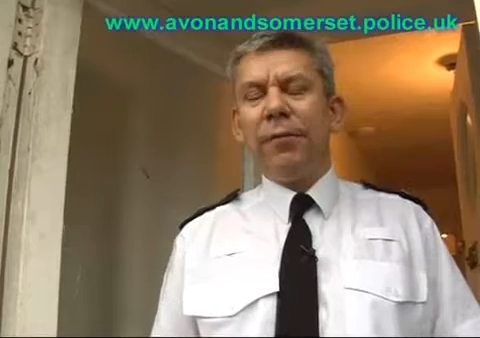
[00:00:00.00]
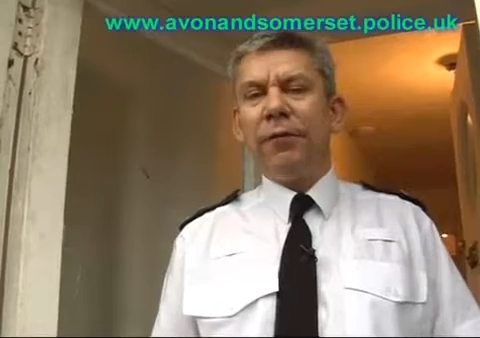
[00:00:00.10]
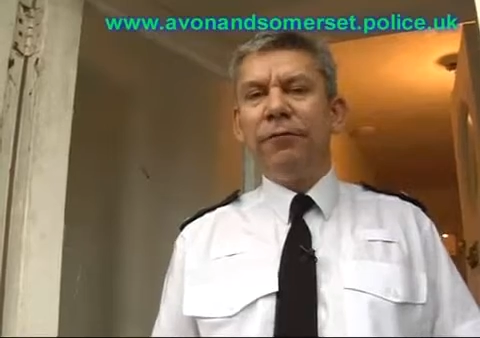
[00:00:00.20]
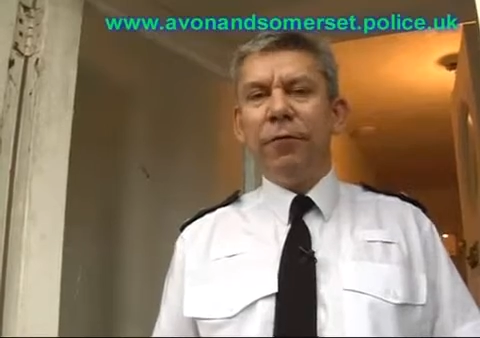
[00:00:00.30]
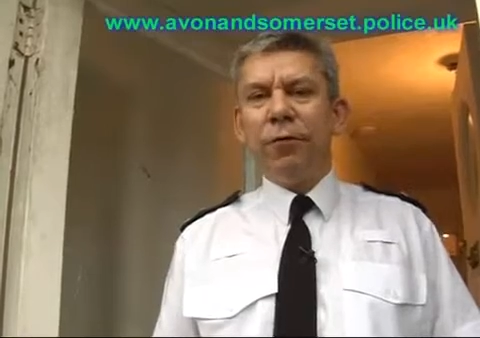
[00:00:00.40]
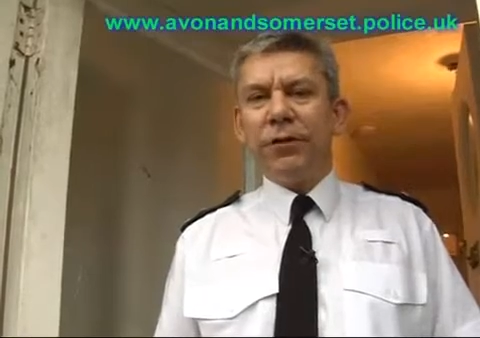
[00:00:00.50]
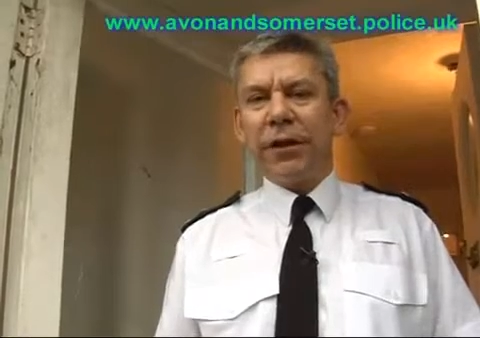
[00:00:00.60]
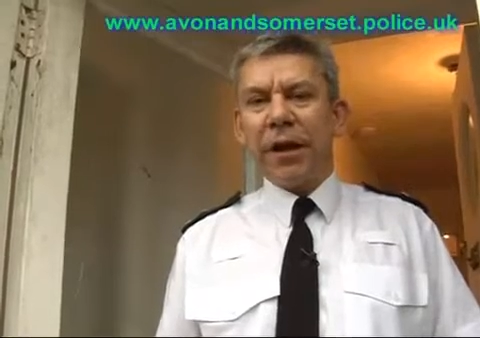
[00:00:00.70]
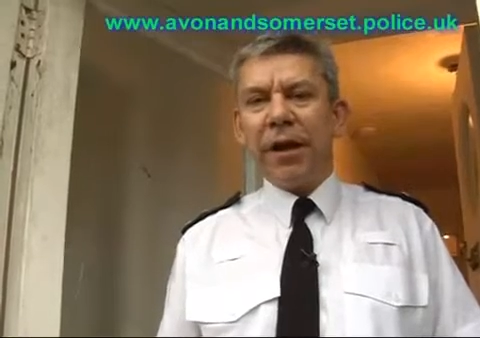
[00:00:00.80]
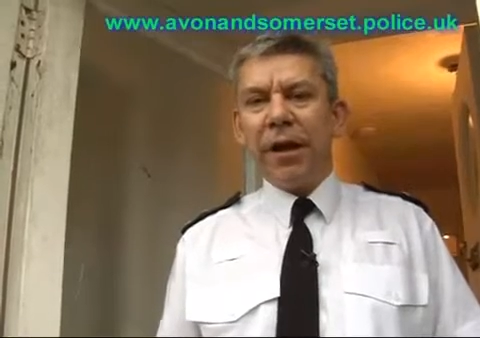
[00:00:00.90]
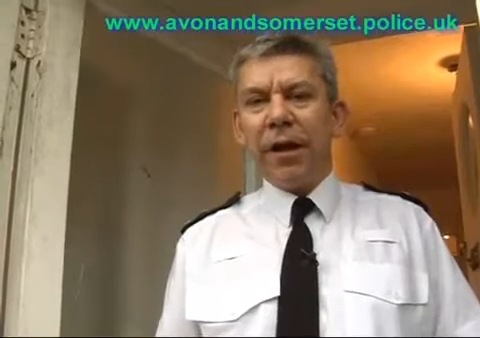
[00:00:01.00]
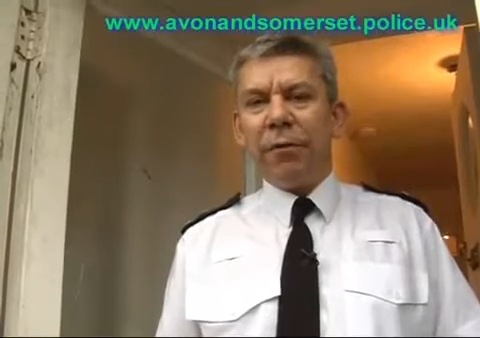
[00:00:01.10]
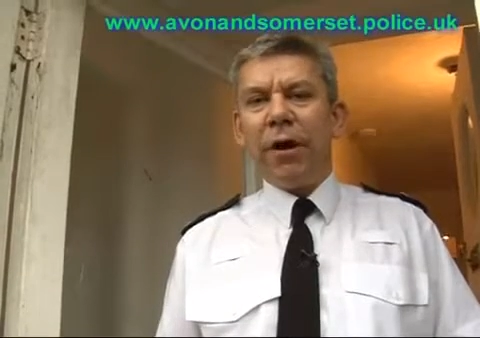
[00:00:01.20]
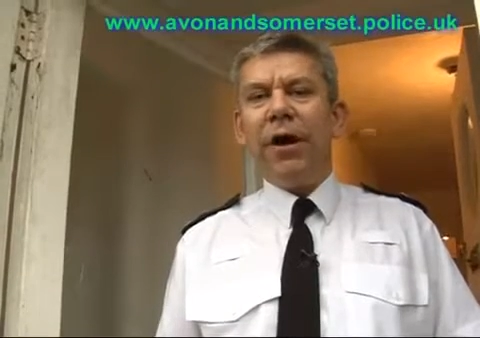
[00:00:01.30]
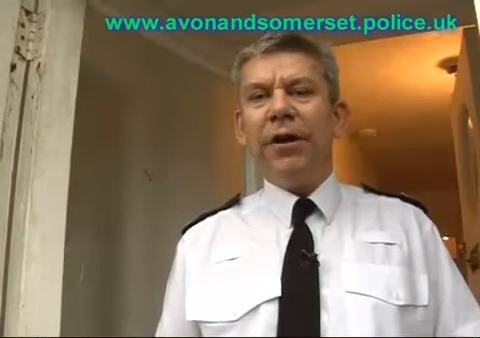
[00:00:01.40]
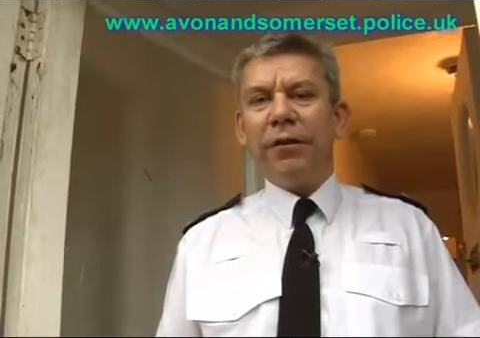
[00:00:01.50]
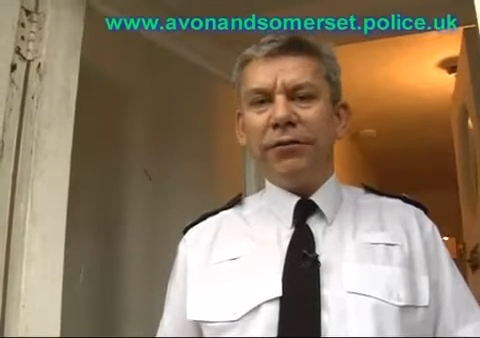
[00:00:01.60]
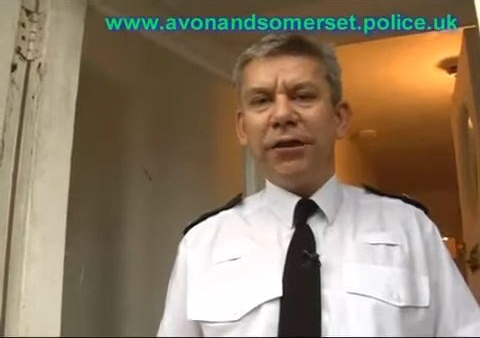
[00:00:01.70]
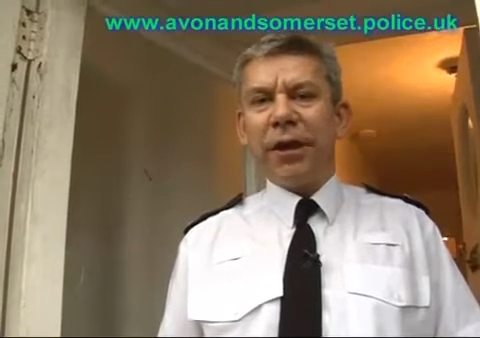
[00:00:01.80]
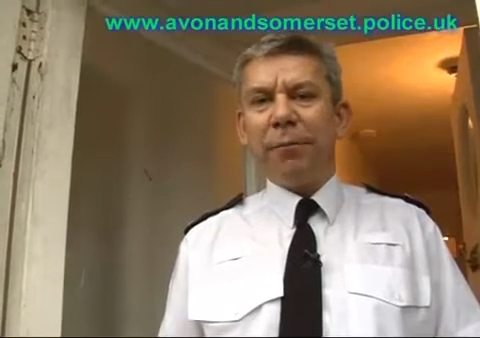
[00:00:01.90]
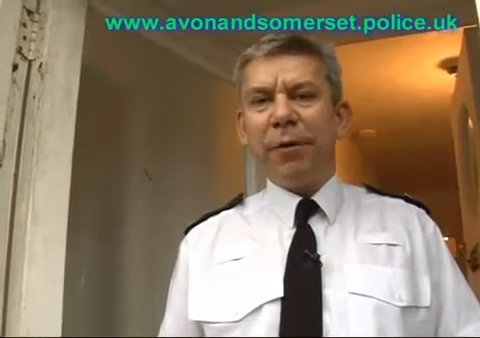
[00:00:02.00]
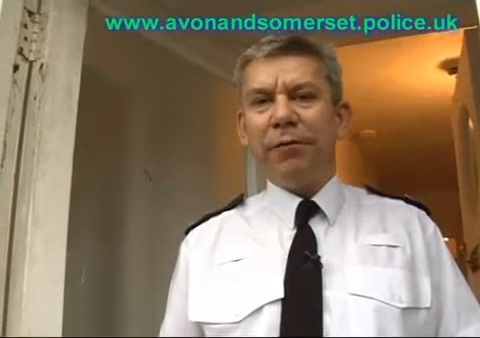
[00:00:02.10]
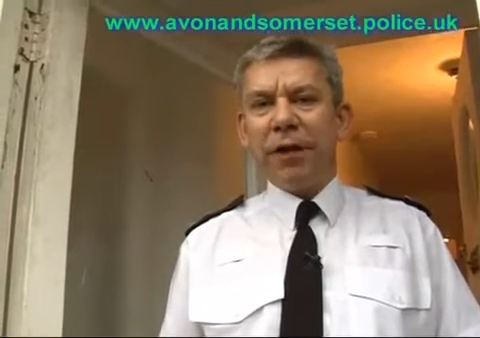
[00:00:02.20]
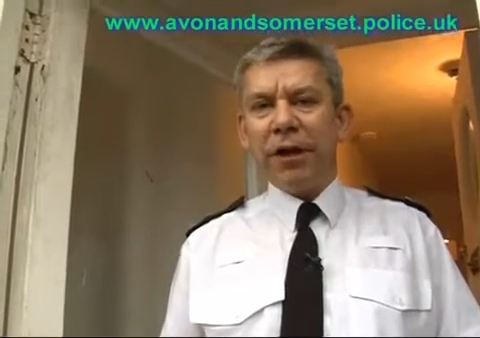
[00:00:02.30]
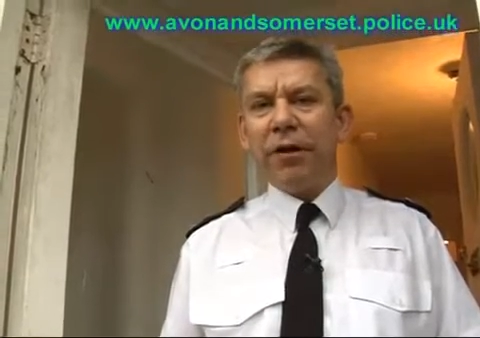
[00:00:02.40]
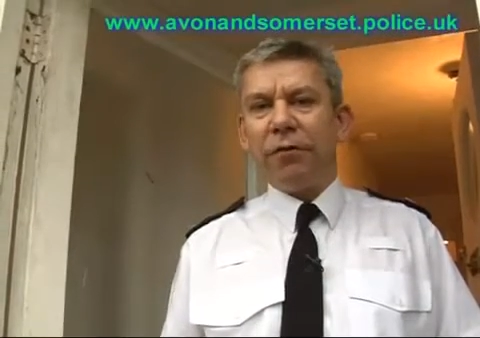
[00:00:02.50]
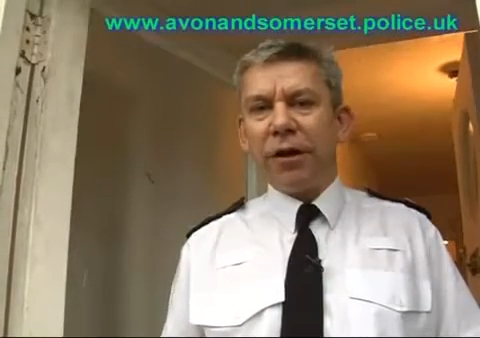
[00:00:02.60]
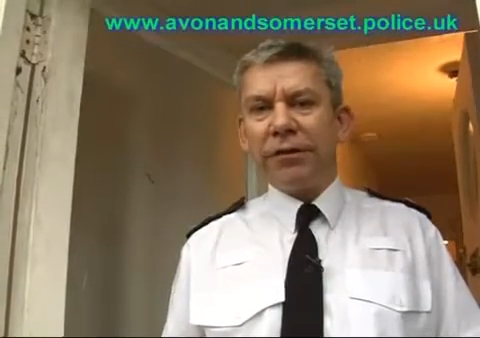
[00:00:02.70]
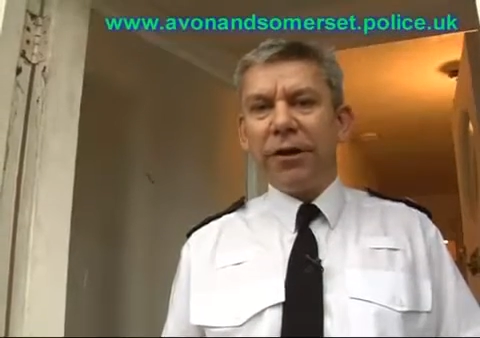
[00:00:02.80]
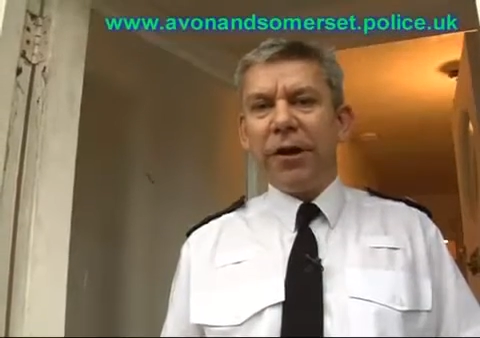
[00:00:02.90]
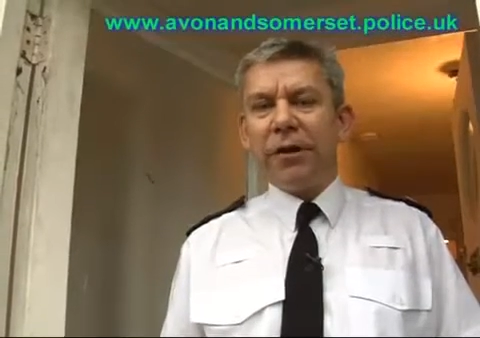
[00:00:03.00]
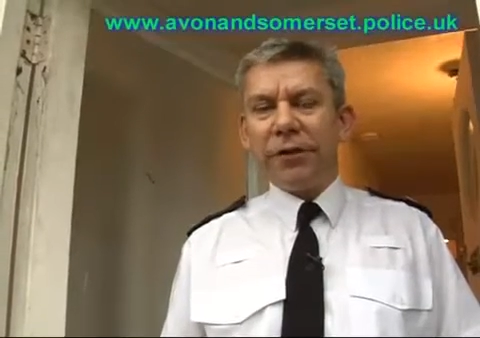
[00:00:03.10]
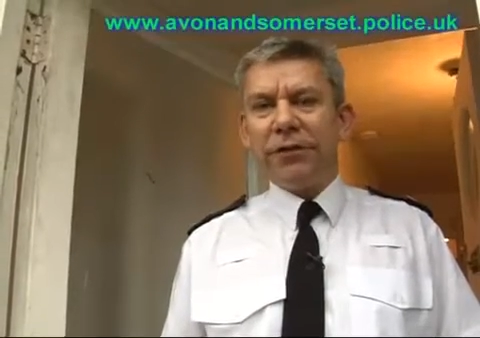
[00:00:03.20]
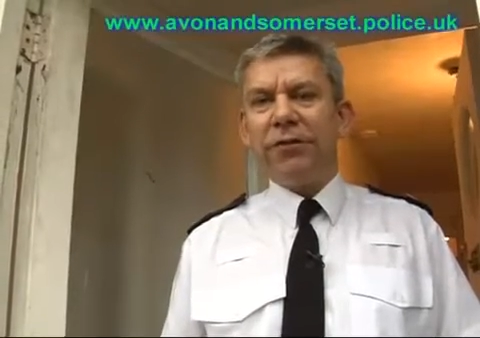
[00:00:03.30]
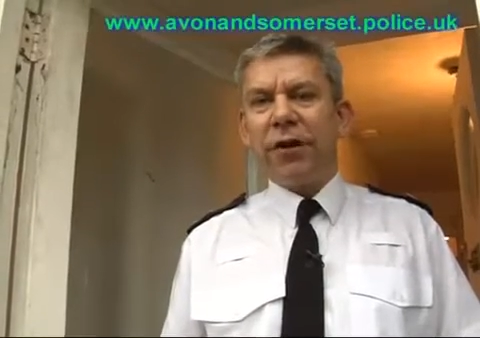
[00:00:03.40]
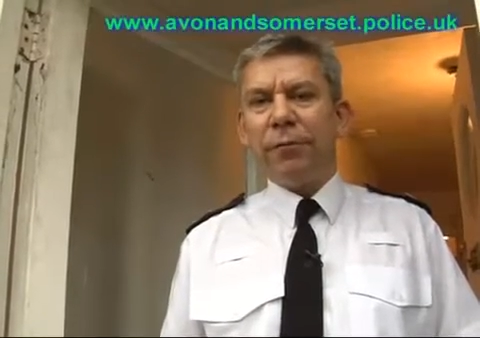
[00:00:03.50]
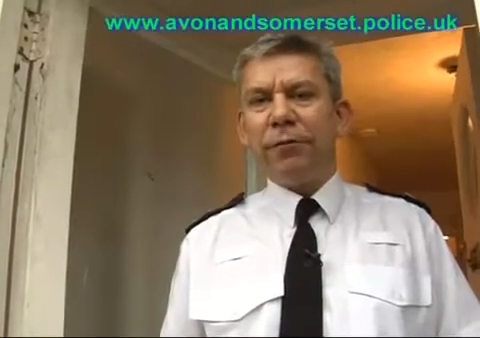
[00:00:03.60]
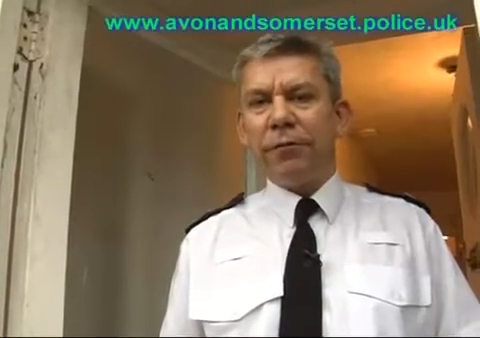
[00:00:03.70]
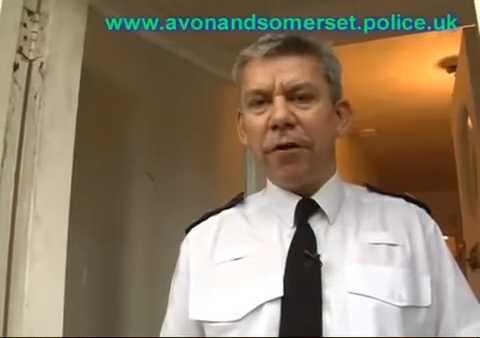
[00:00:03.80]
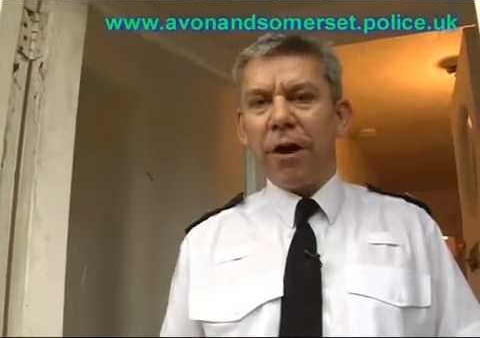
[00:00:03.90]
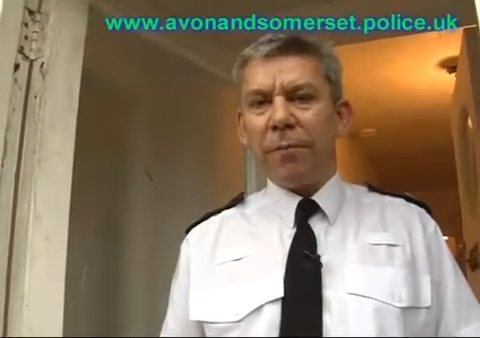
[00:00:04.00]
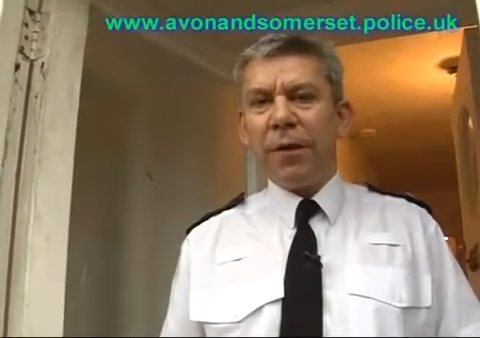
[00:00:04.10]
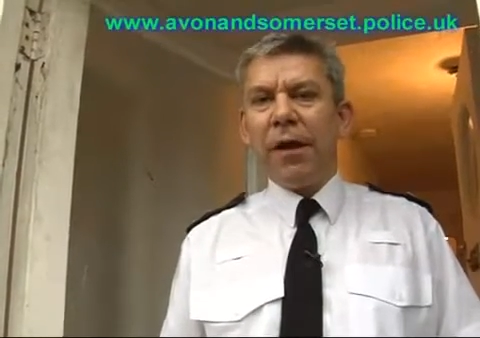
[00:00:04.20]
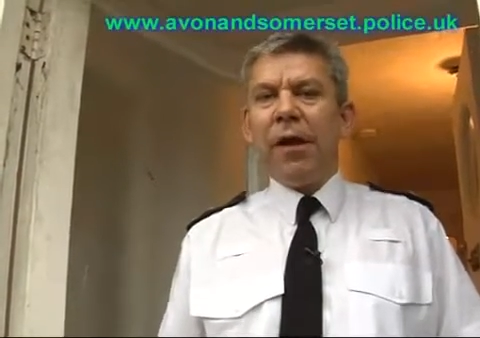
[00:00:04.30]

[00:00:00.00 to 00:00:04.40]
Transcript: but unfortunately we are now seeing a bit of an increase of this type of crime.